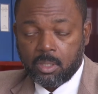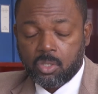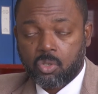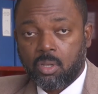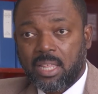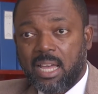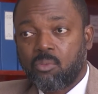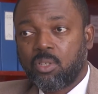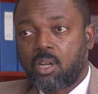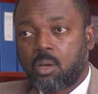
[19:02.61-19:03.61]
So that
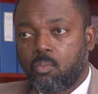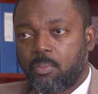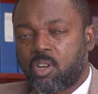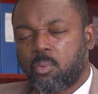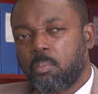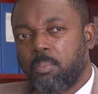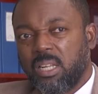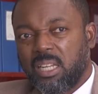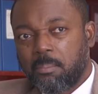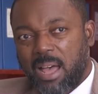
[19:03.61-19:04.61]
when we talk about
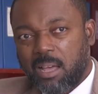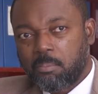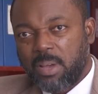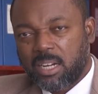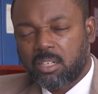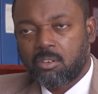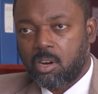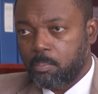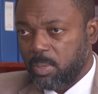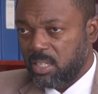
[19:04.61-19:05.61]
building back better
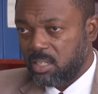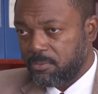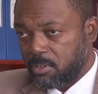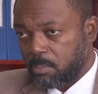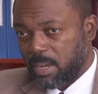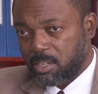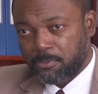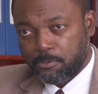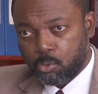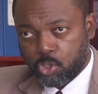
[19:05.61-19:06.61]
or building for a better
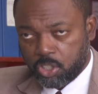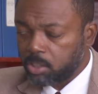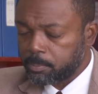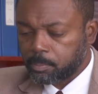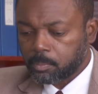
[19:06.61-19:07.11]
future,